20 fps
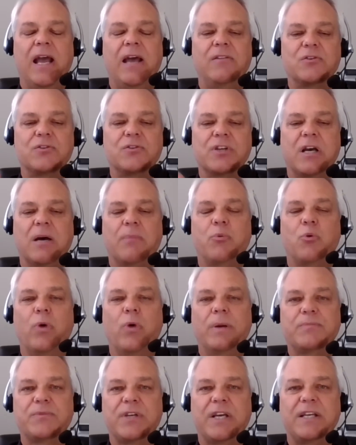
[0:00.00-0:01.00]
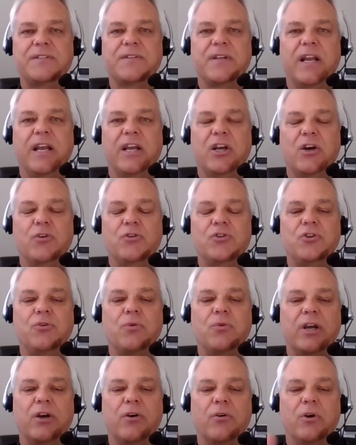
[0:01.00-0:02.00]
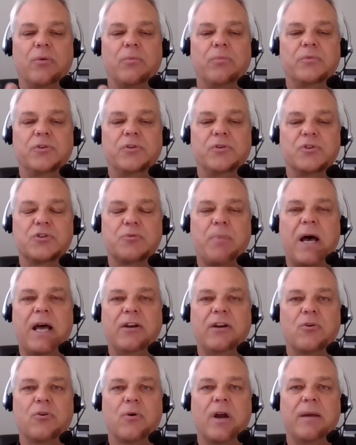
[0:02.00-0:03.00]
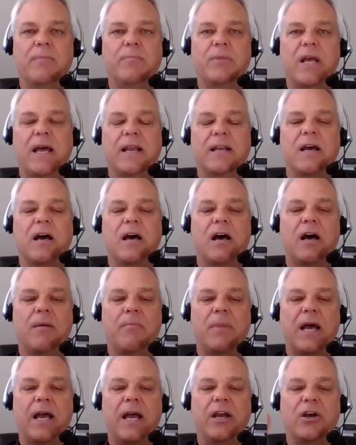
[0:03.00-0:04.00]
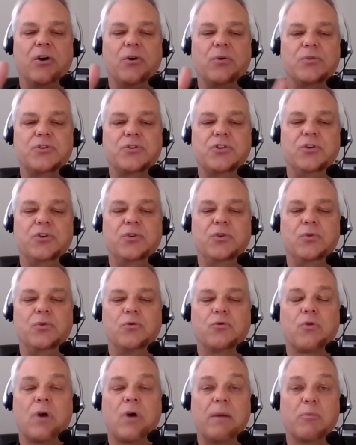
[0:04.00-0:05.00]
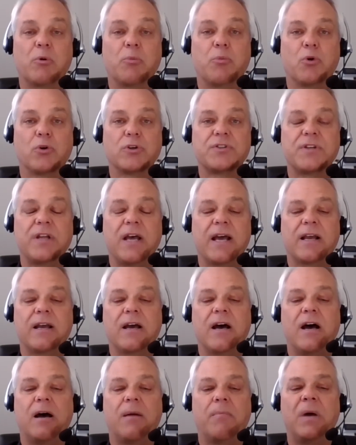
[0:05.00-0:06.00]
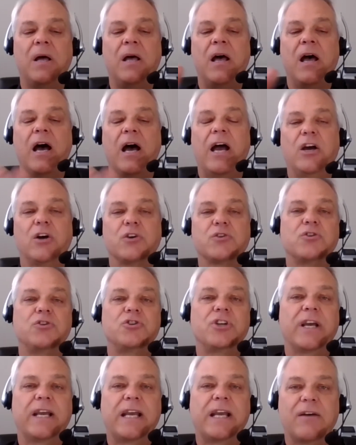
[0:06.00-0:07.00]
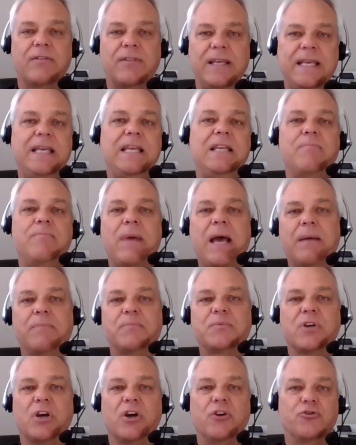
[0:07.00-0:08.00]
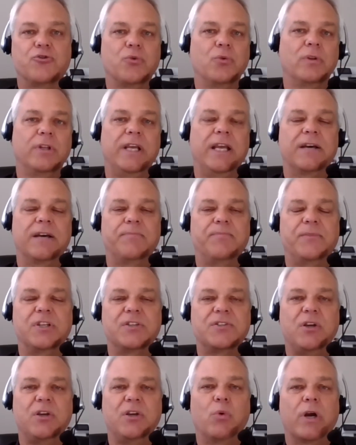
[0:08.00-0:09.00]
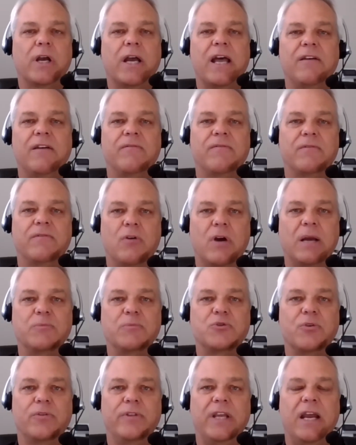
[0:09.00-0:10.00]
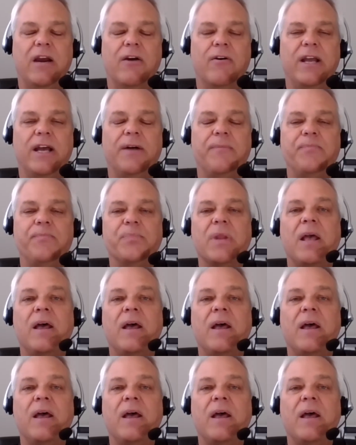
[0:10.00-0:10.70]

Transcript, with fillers: And there's a couple websites that I go to. I go to spotcrime.com. I go to CrimeReports.com. I also check out the heat maps on Trulia to see what kind of crimes are in the area.